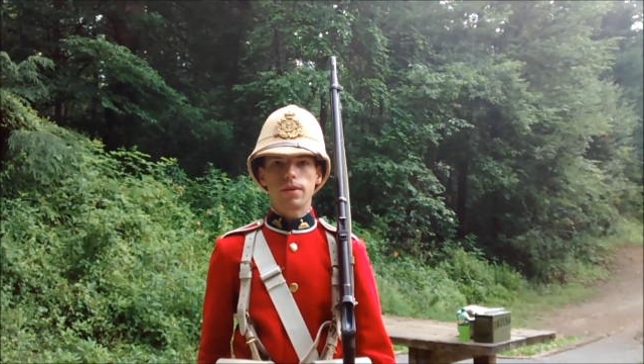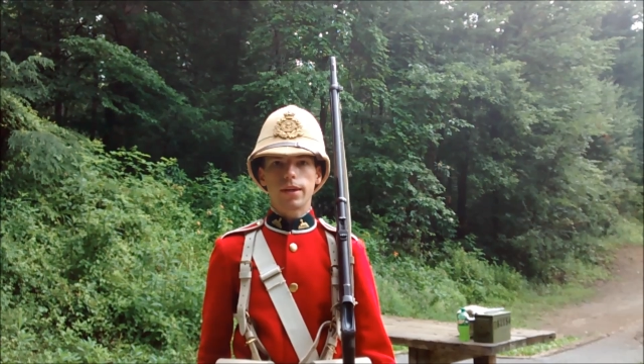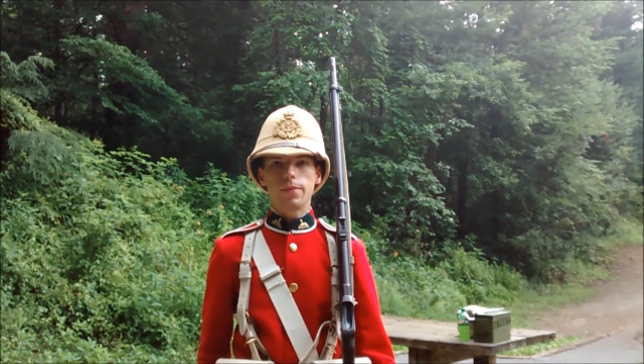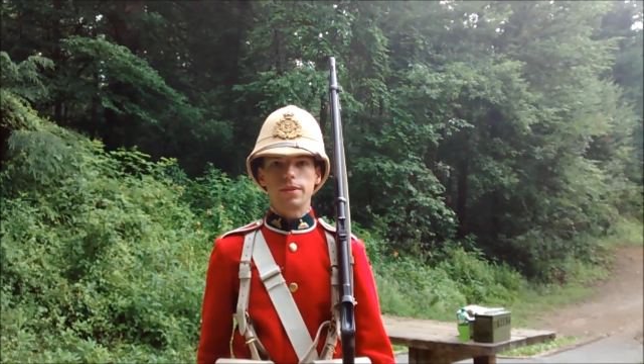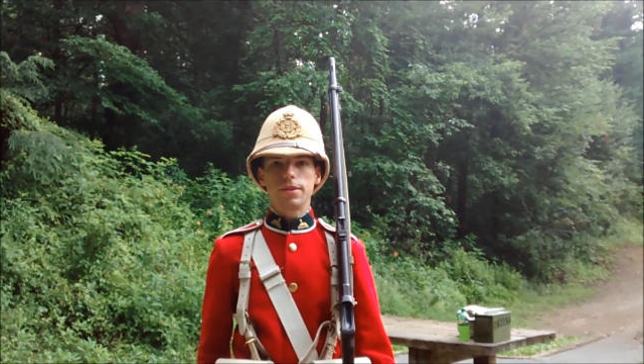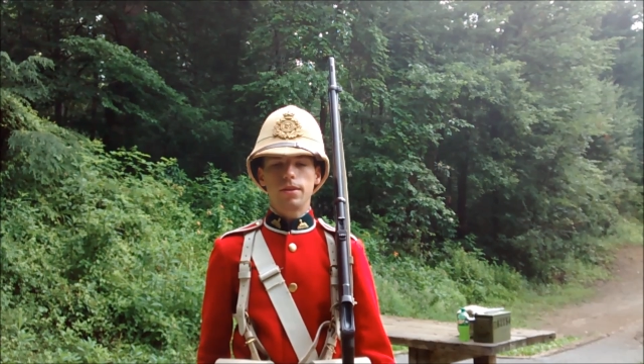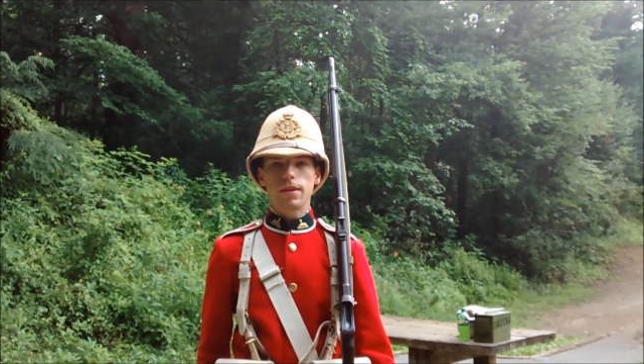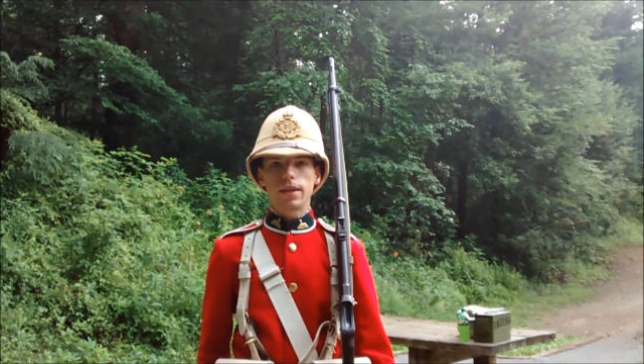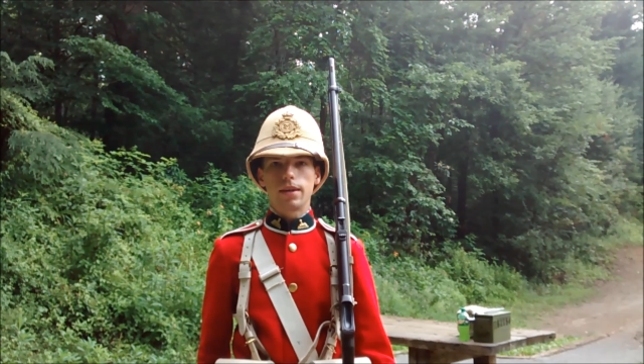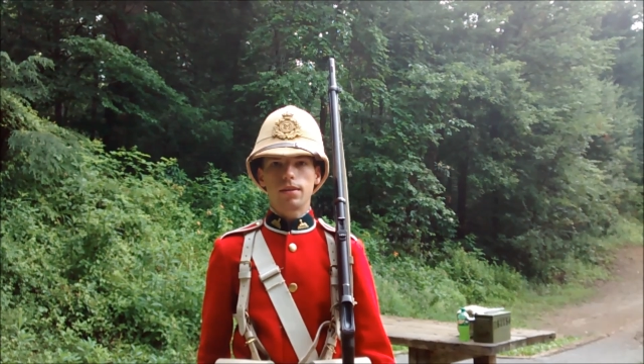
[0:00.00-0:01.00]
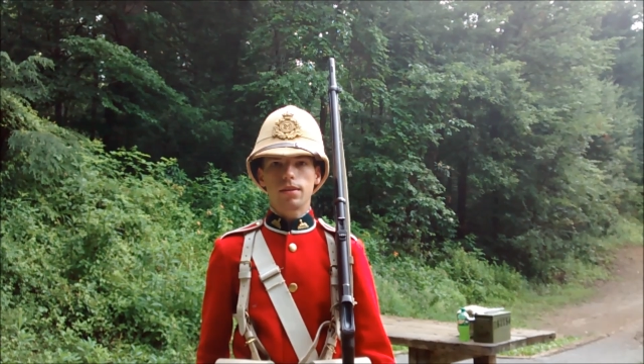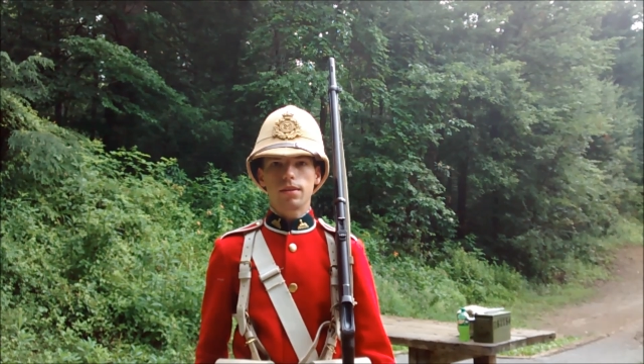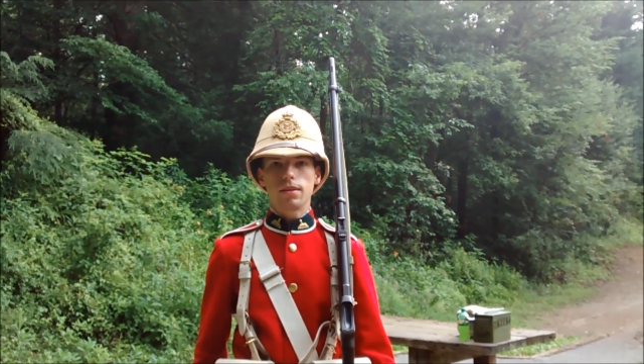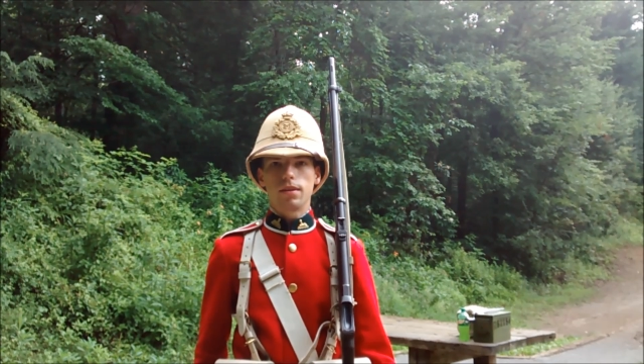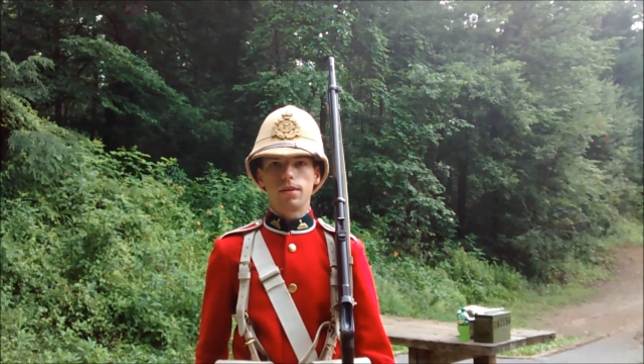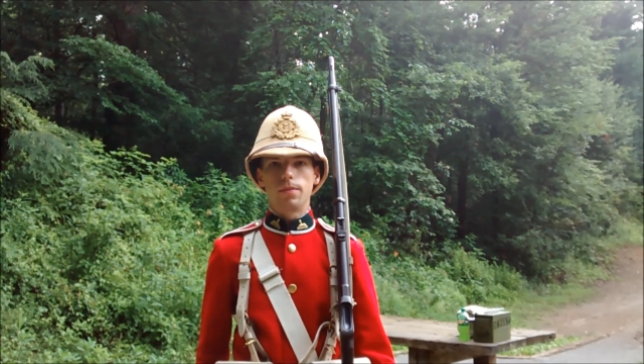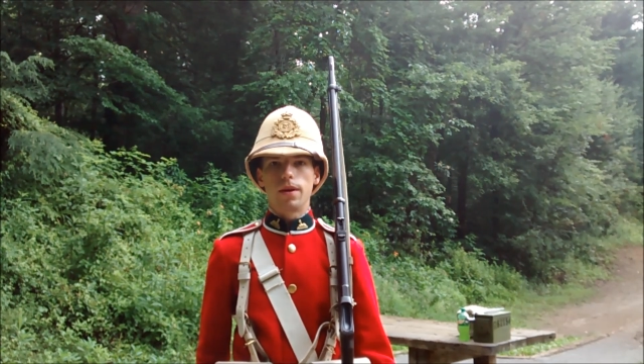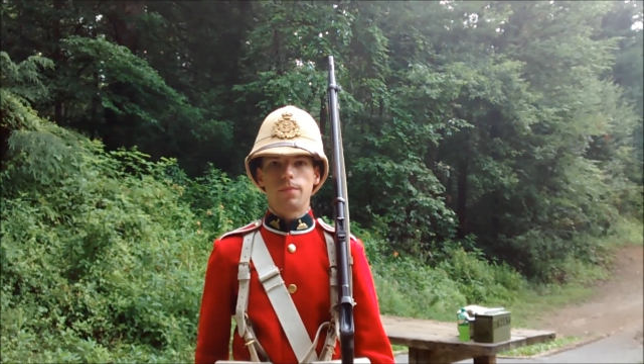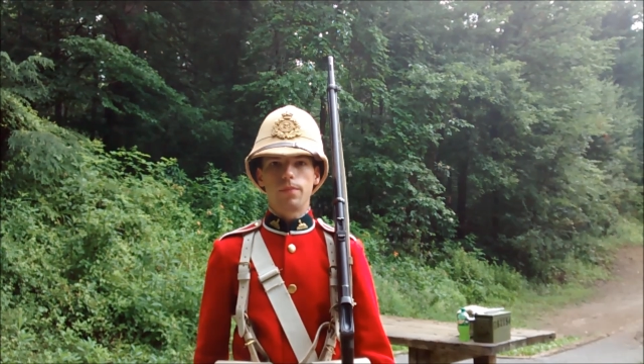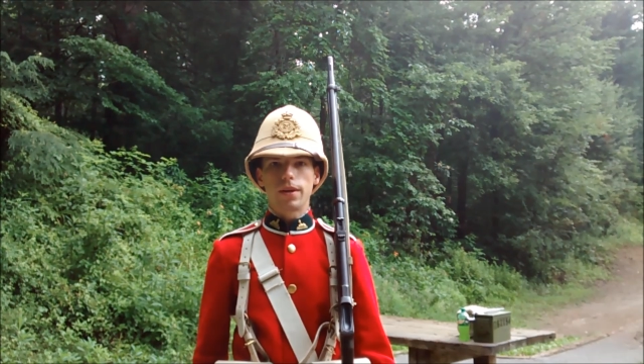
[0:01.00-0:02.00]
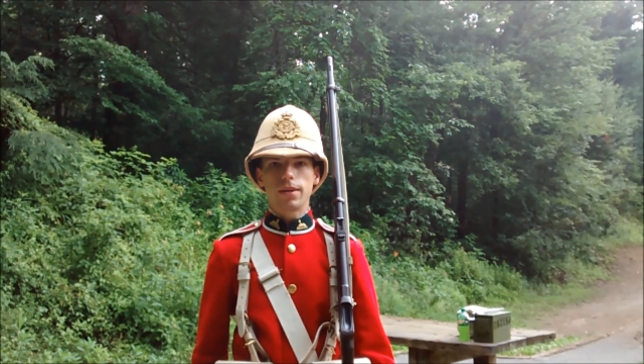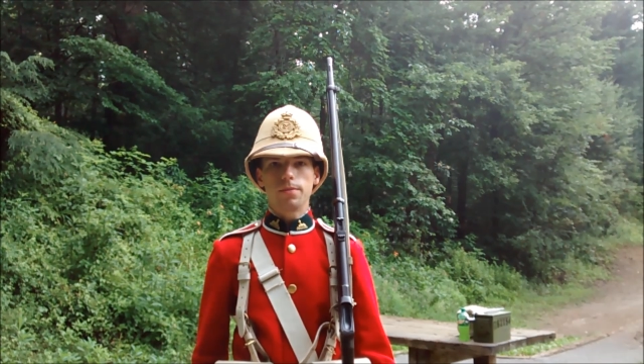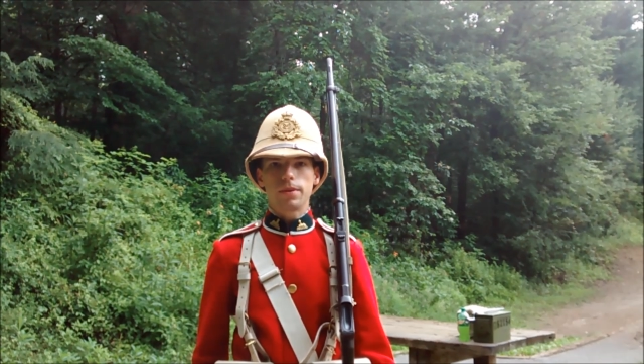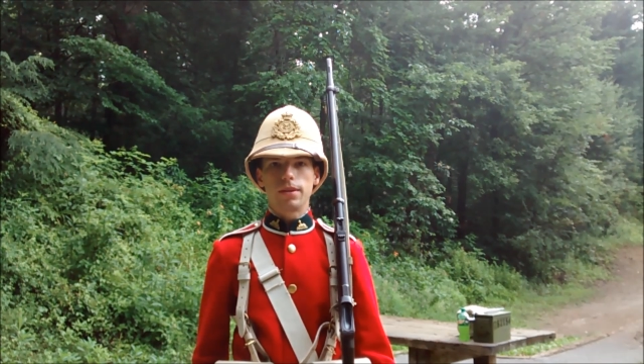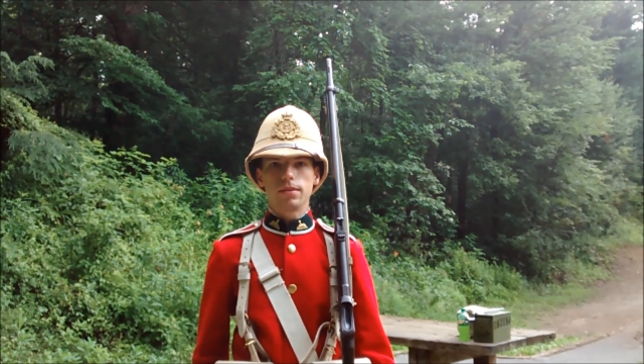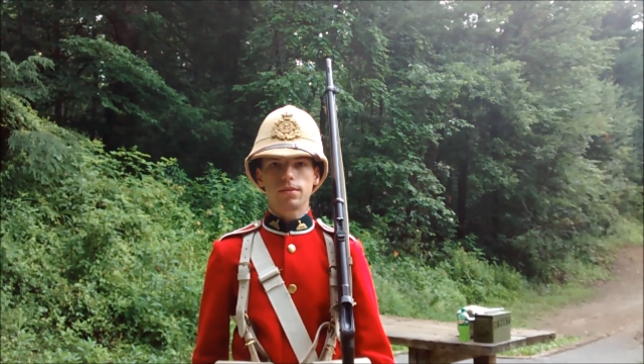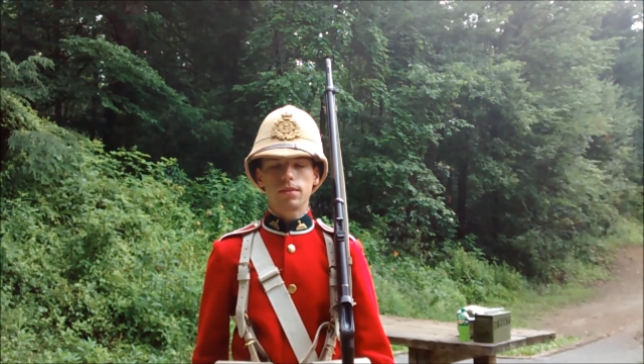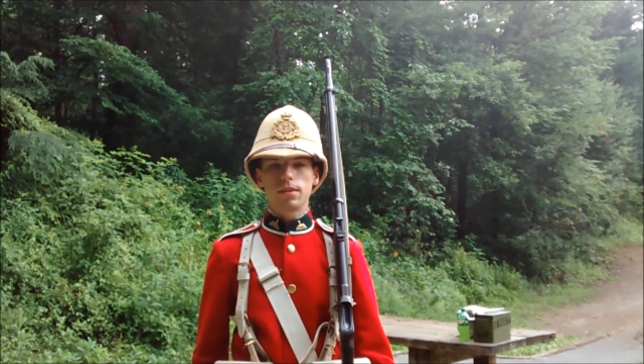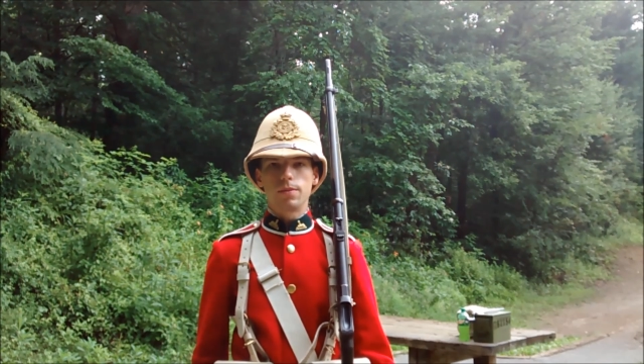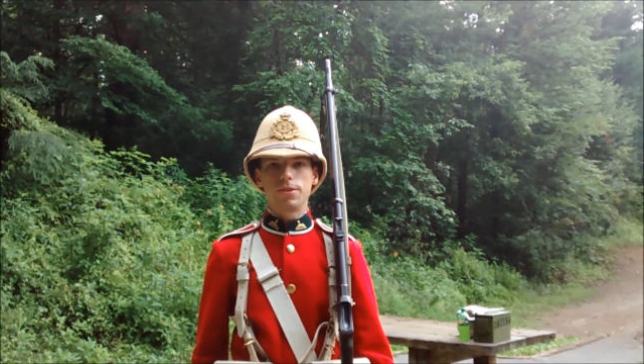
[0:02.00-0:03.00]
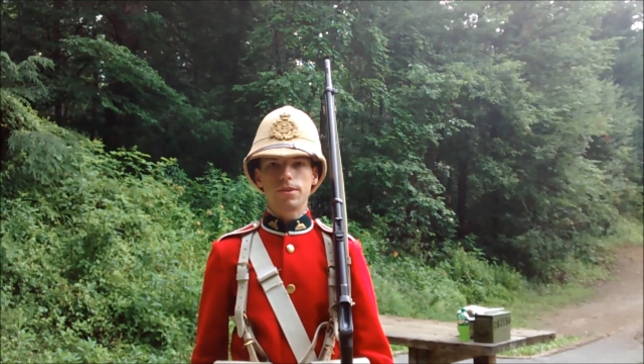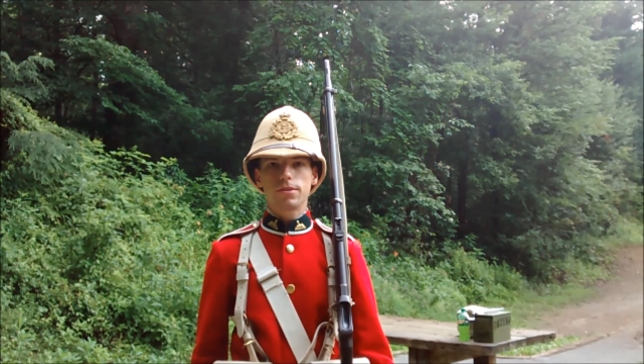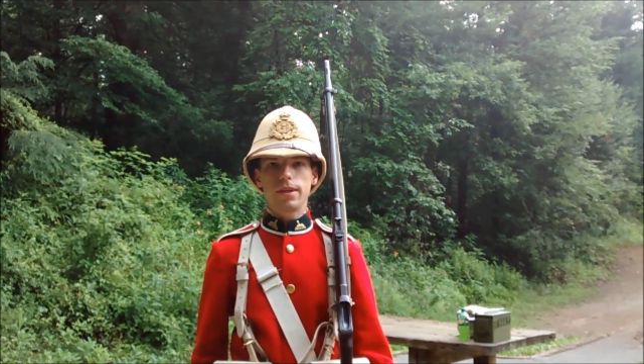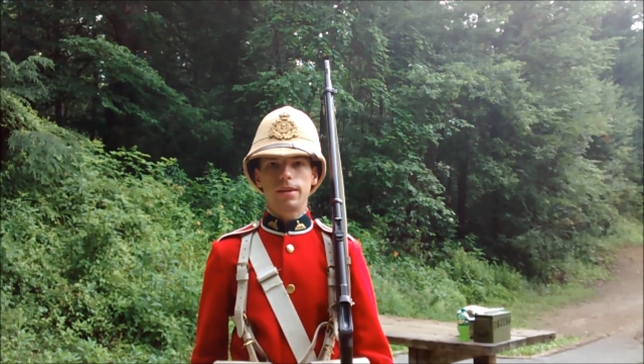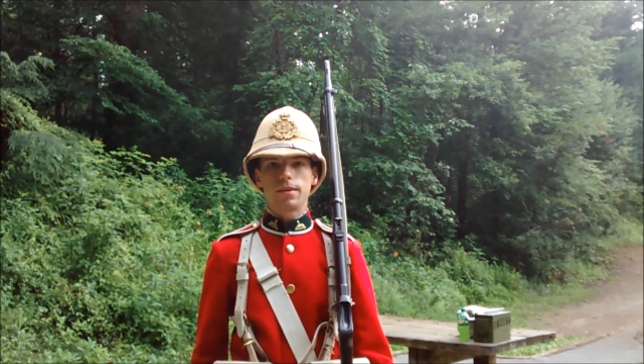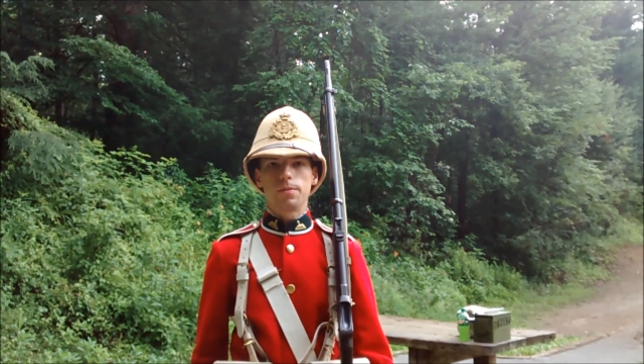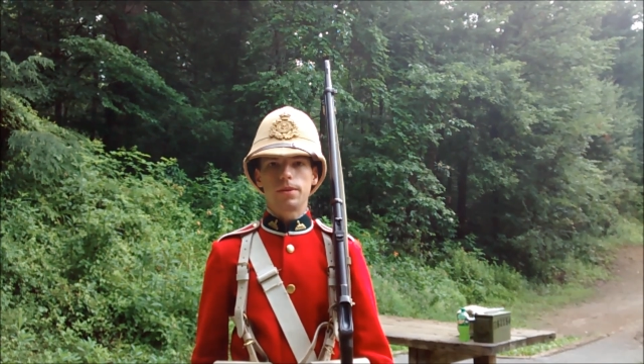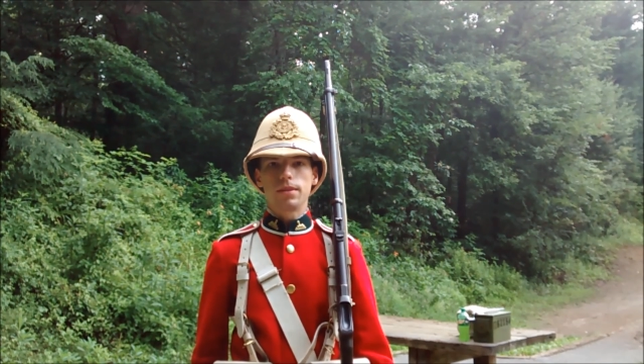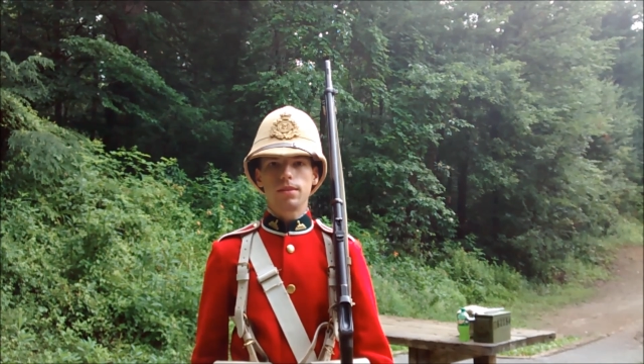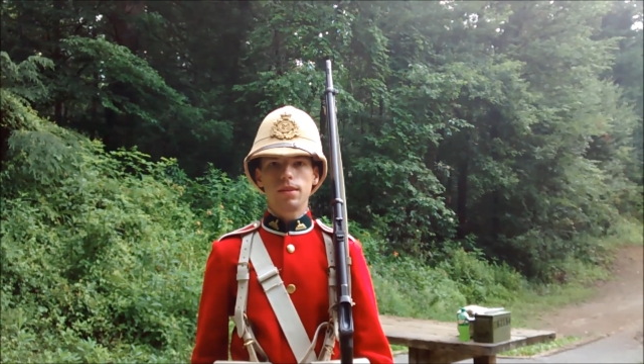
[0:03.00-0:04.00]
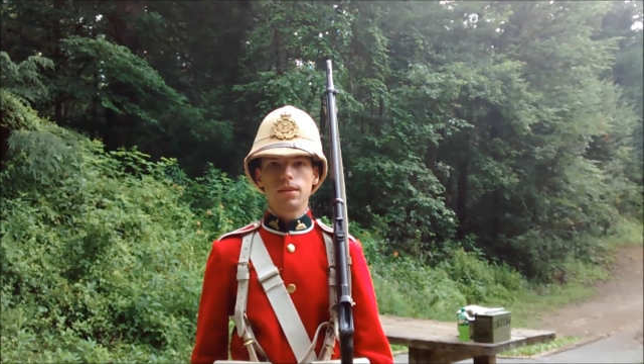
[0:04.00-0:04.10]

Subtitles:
where I got my tunic at, my company, Madras Trading Company,